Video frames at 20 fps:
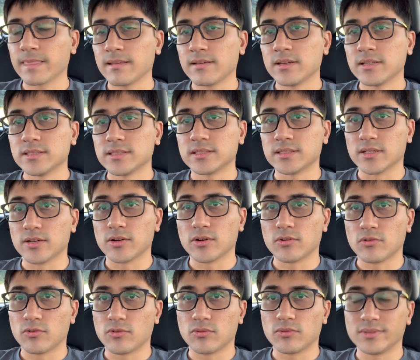
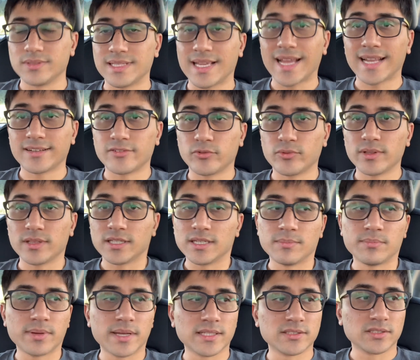So that really
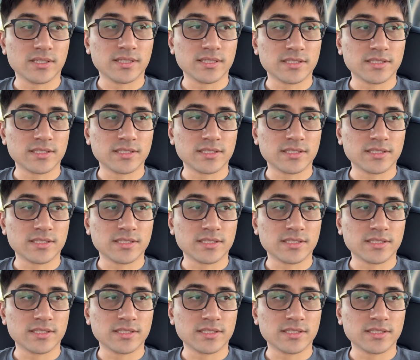depends on the